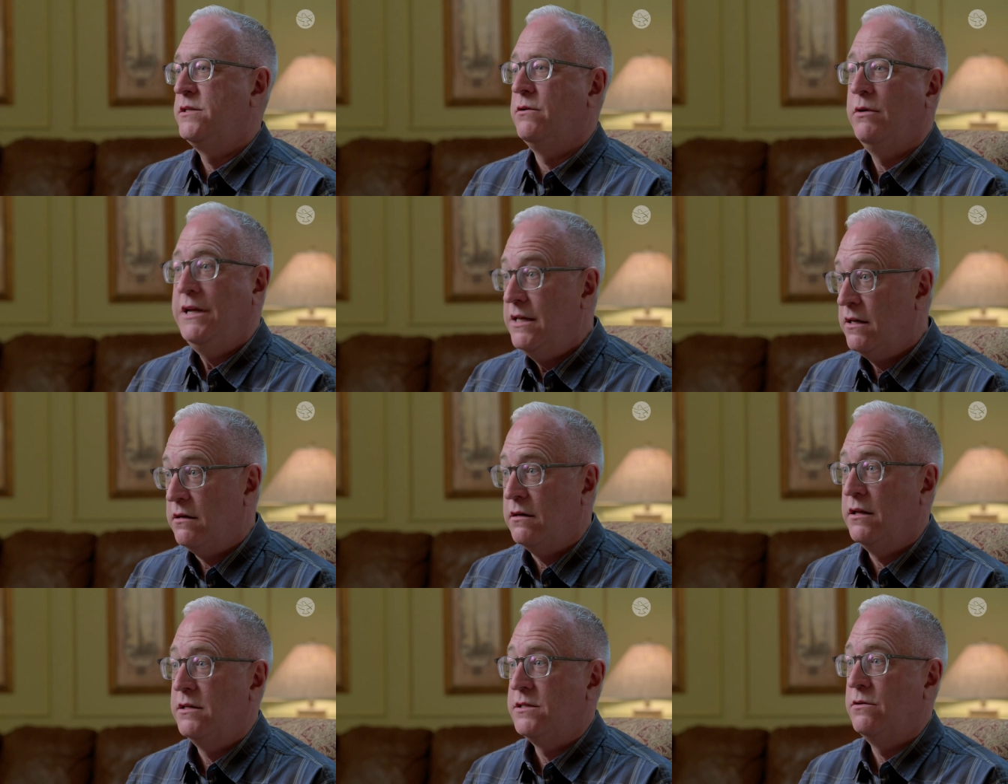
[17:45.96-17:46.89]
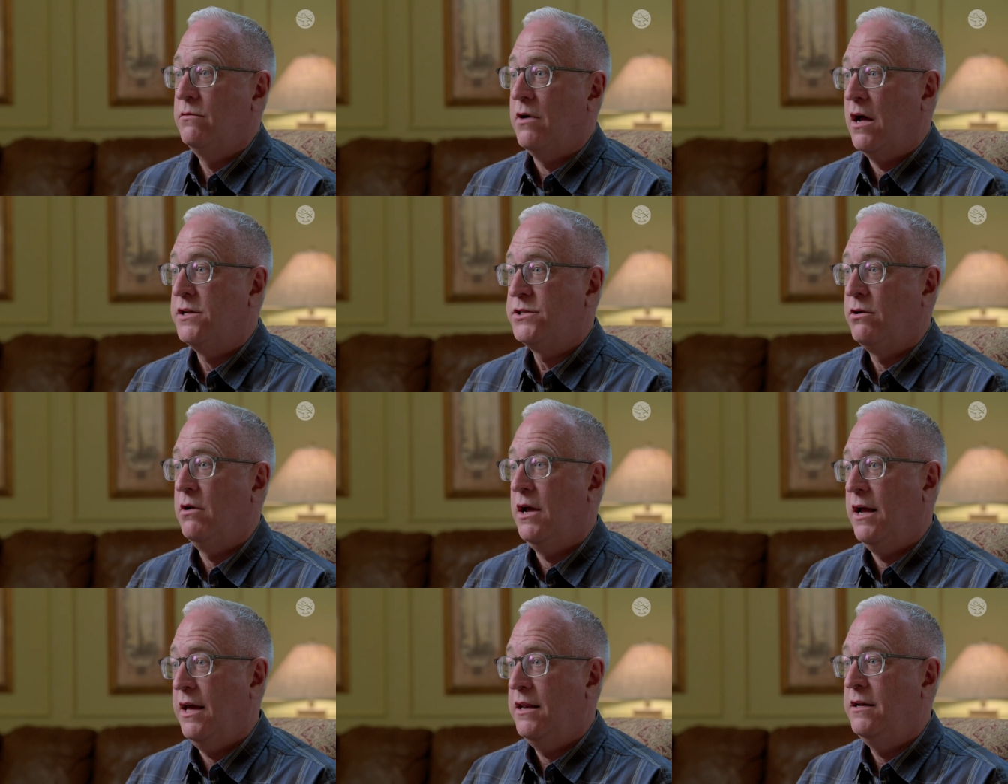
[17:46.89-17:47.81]
so he didn't. And so Oscar and
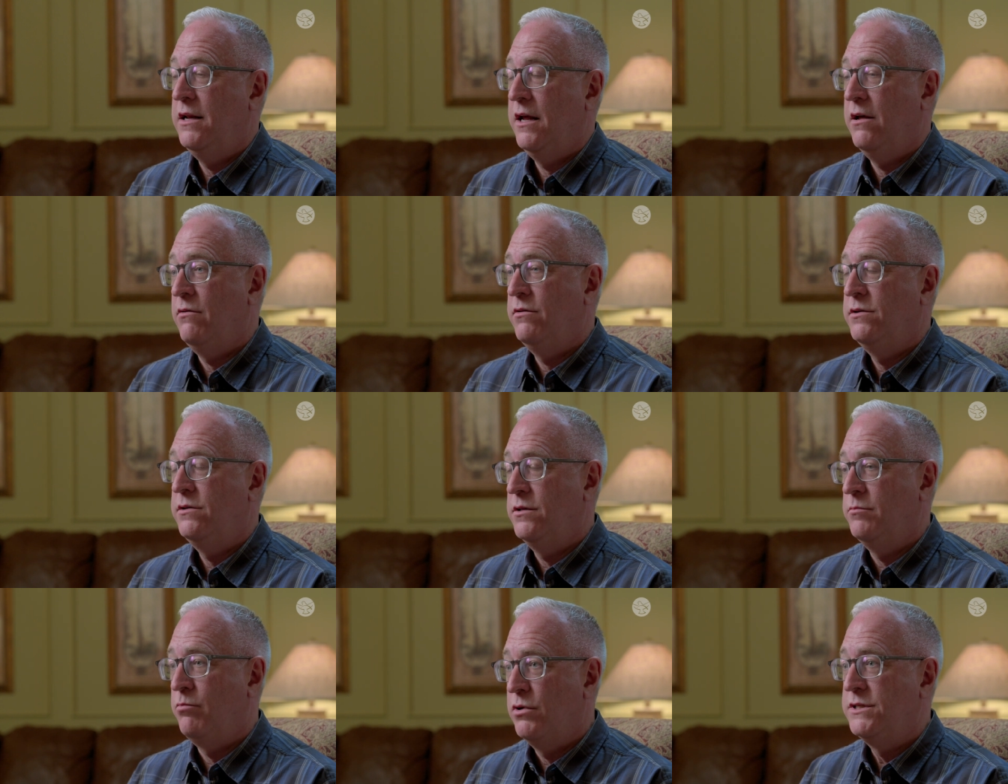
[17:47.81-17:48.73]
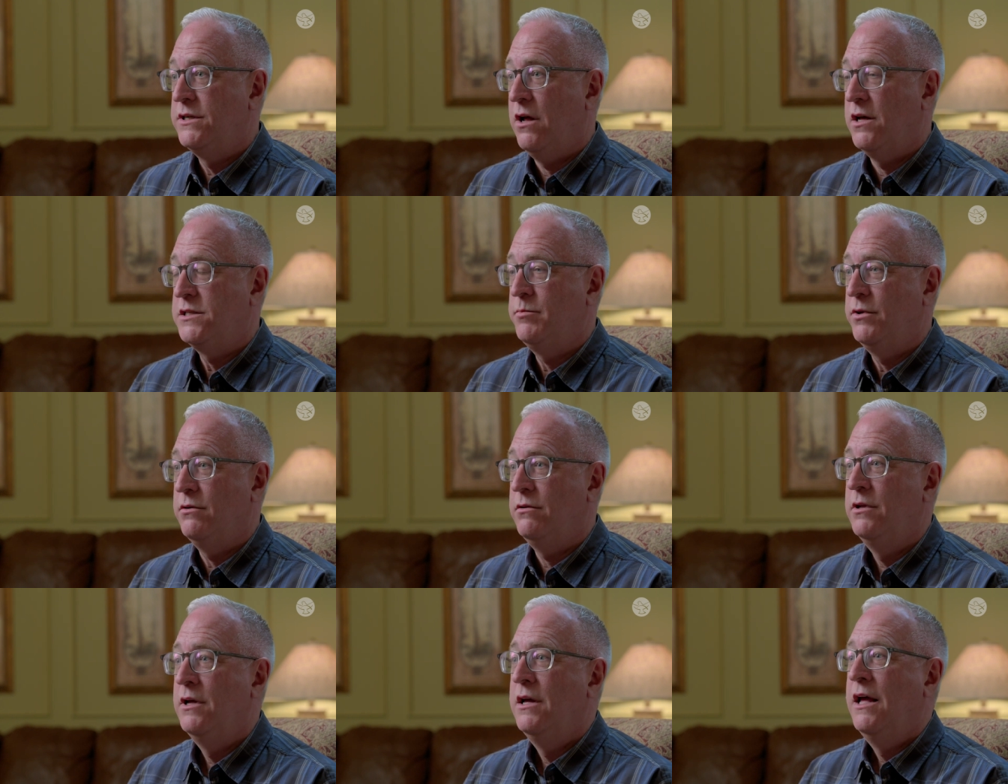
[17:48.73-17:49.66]
I headed down to the prison
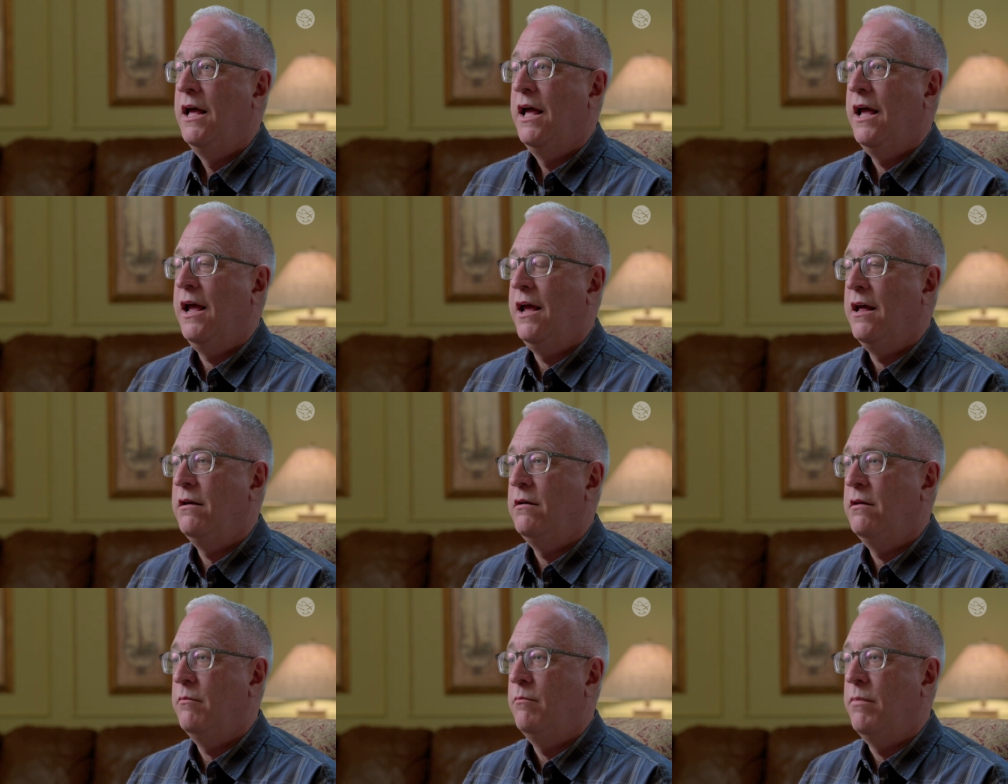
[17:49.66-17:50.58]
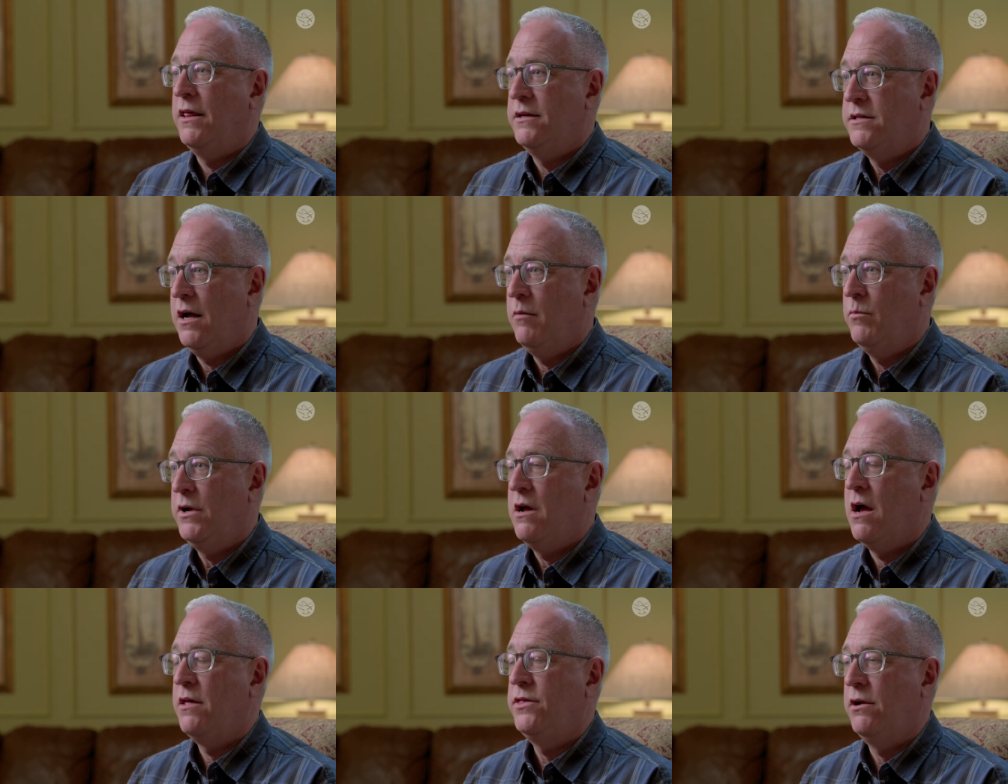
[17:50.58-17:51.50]
hospital, and by the time we
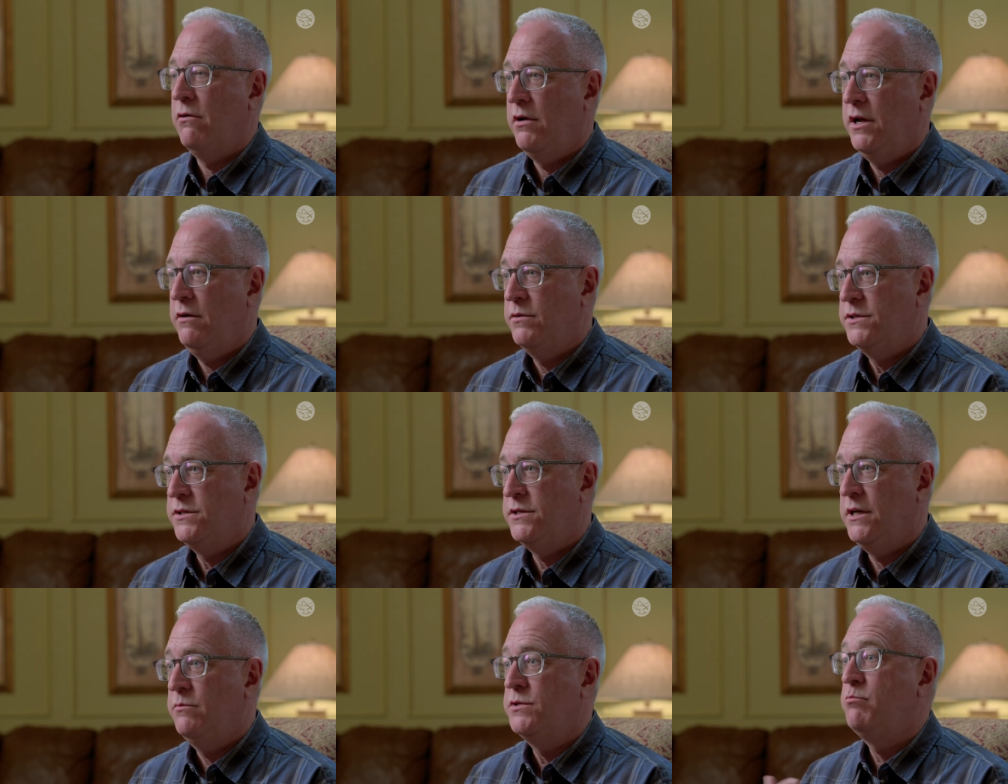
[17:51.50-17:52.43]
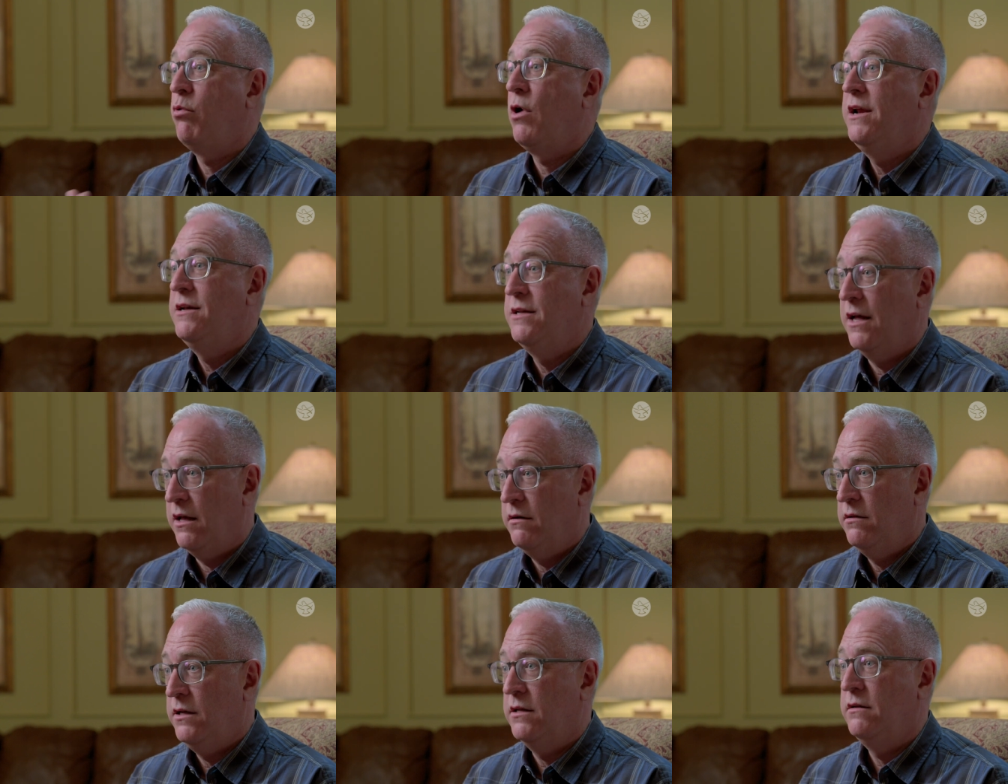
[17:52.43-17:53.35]
got there, he was he was brain dead.
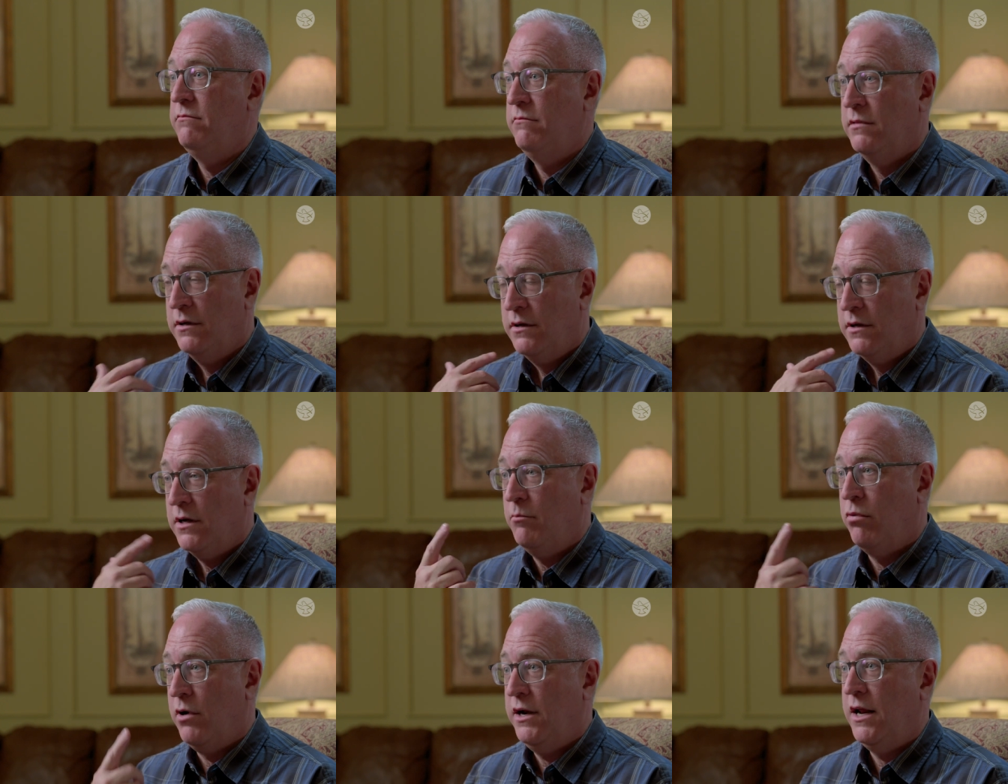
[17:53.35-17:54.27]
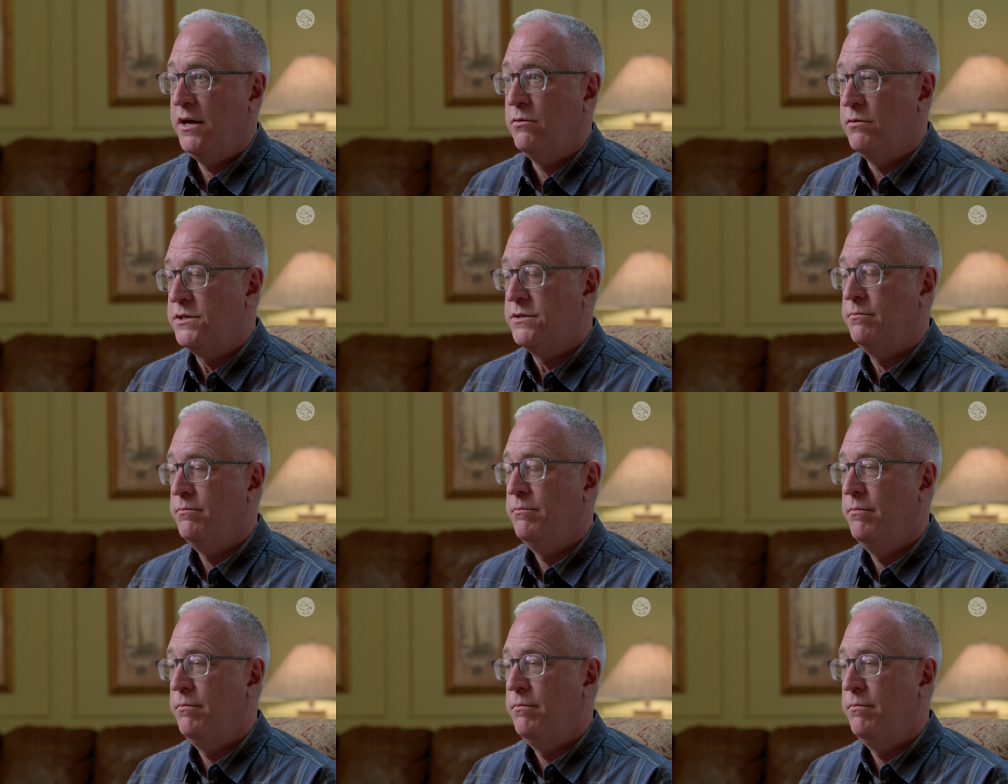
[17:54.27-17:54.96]
He had a brain aneurysm